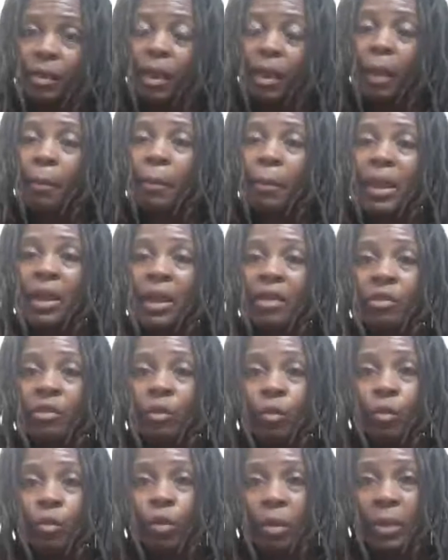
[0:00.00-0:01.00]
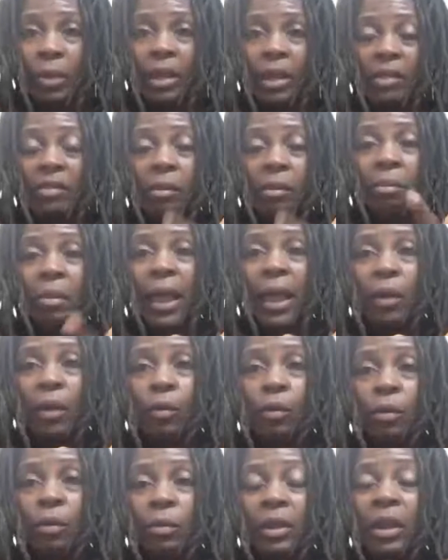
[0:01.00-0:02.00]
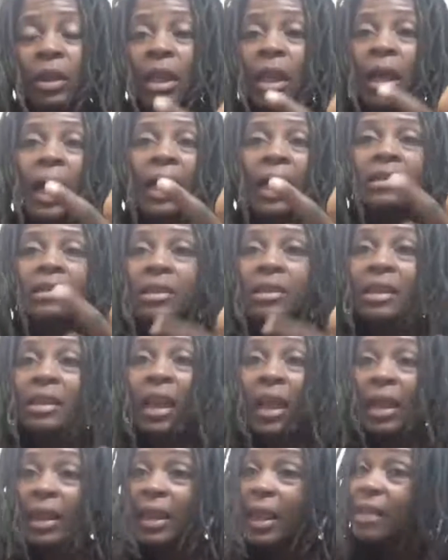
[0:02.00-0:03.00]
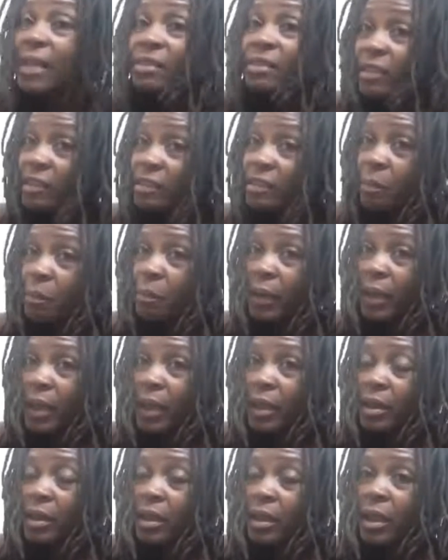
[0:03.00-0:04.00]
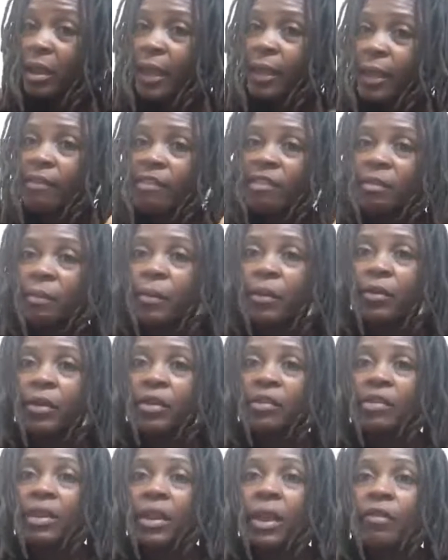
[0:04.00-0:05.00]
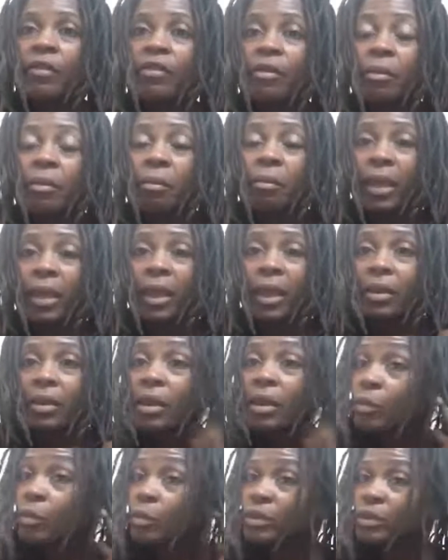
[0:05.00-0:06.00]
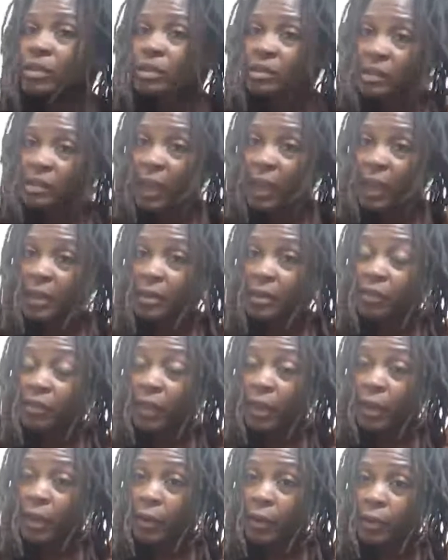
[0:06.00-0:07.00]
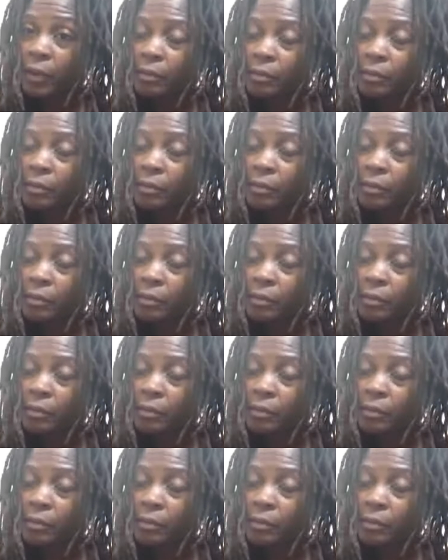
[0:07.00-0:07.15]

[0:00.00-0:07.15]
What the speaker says: But as a woman, as a black woman, I did not anticipate experiencing that from a man with this kind of hair,